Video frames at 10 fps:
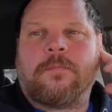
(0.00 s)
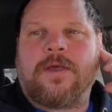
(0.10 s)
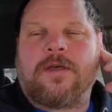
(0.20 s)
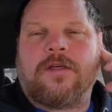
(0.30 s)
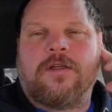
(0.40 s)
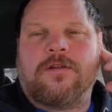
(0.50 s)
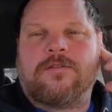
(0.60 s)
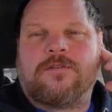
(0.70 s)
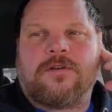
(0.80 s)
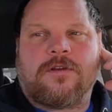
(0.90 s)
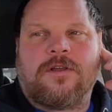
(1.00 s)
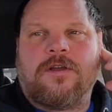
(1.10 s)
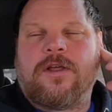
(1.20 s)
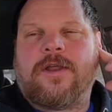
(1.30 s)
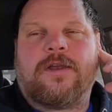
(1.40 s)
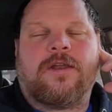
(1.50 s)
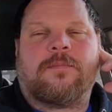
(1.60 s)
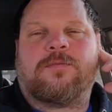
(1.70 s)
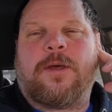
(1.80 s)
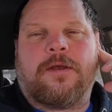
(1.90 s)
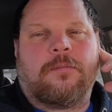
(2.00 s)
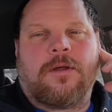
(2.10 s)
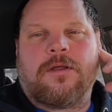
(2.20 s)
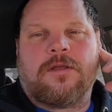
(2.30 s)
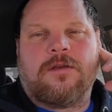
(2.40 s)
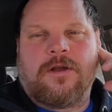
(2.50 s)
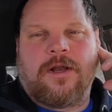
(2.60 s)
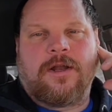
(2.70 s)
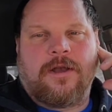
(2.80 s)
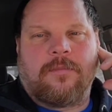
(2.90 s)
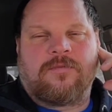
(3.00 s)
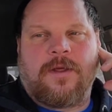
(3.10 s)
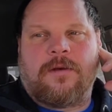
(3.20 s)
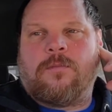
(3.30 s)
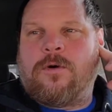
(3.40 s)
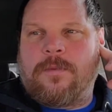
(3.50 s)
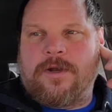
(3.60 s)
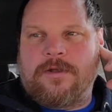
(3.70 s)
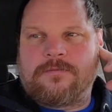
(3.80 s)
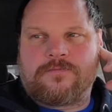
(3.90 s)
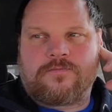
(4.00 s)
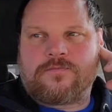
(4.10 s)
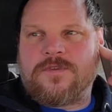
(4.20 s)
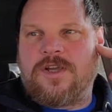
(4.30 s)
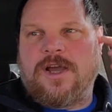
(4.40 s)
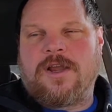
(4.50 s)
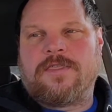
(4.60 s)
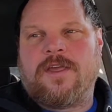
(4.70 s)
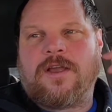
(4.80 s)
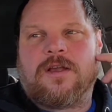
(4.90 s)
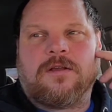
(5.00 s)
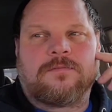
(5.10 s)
because you're gonna end up spending more money. And you gotta think,